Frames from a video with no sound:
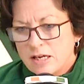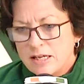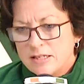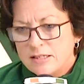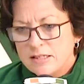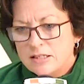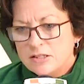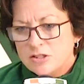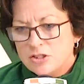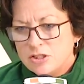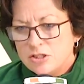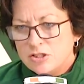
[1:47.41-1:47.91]
and
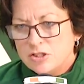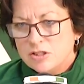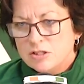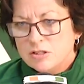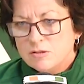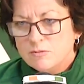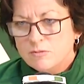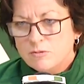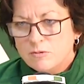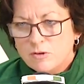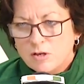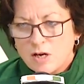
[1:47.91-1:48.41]
then she
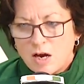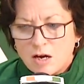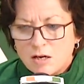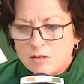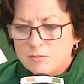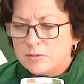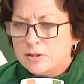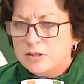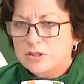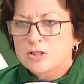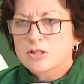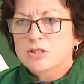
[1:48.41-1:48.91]
just
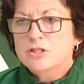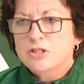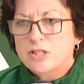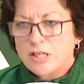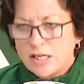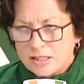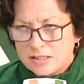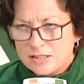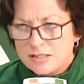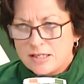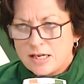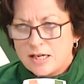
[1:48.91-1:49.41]
calmly just
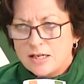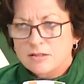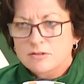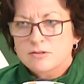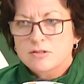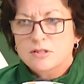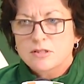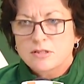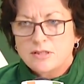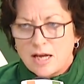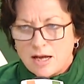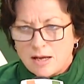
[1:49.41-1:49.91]
checks down,
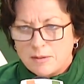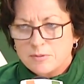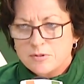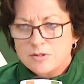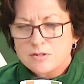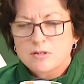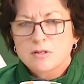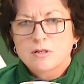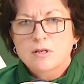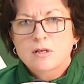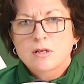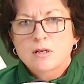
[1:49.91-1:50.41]

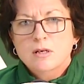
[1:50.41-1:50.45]
stops,